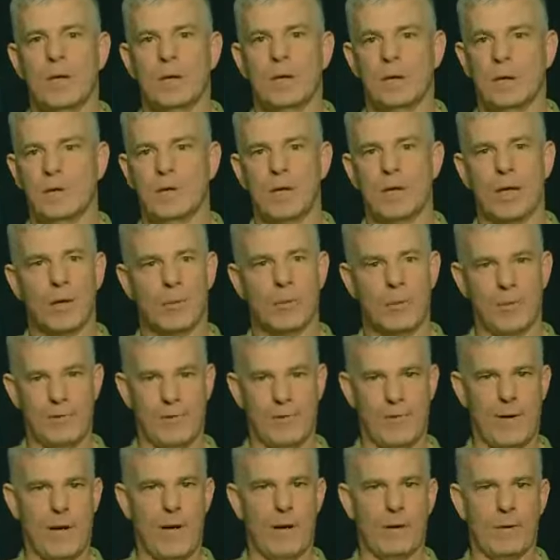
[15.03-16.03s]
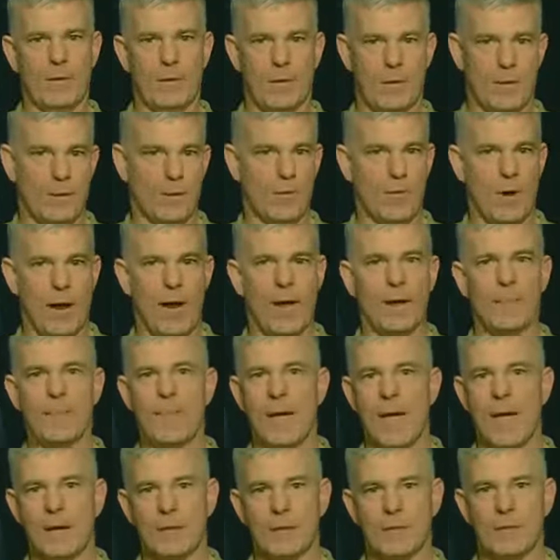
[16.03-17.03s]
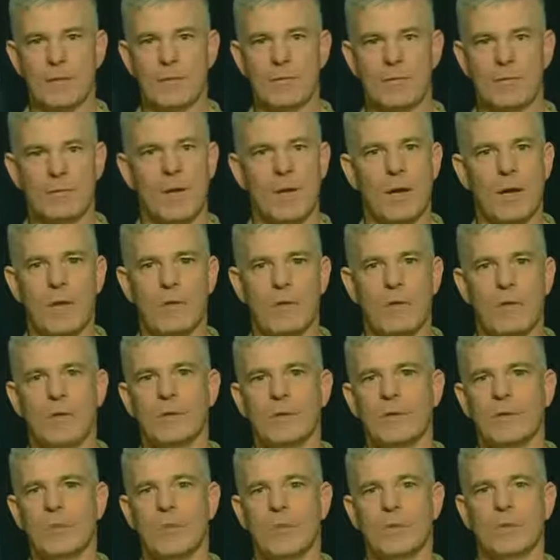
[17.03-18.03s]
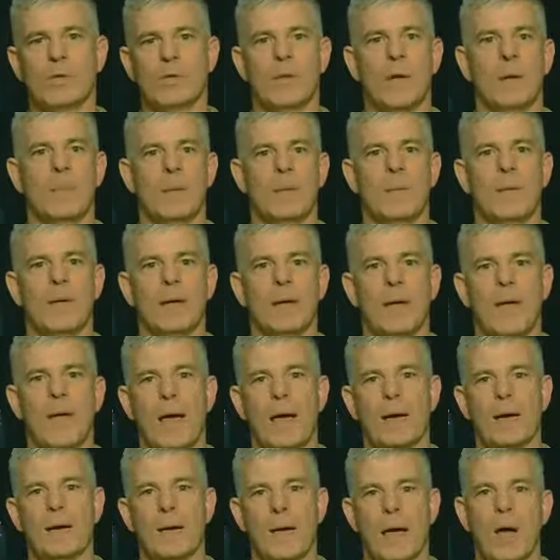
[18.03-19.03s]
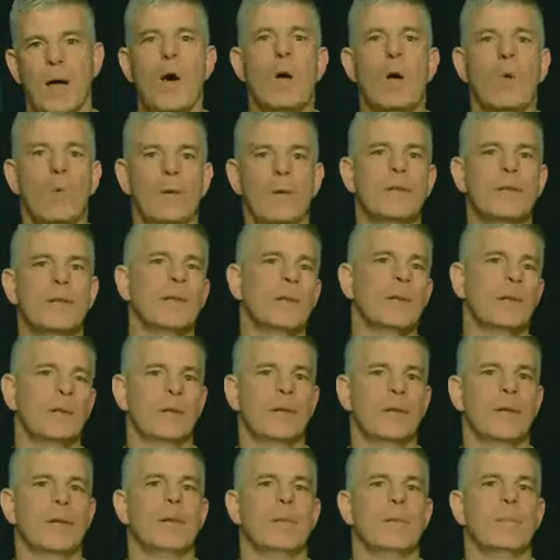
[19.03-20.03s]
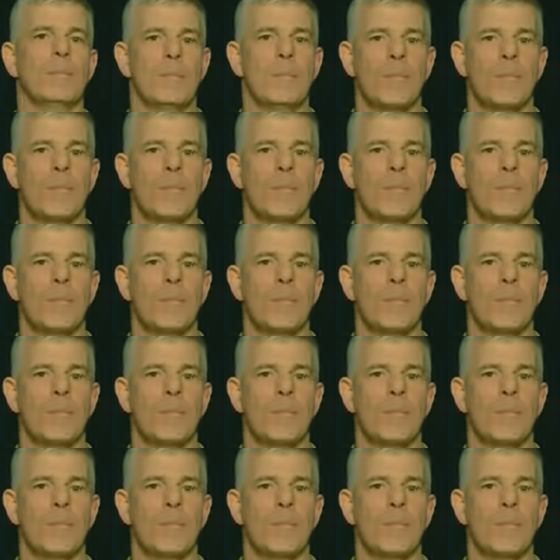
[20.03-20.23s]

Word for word: Just like we found the grand master of terrorism, Osama bin Laden, we killed him.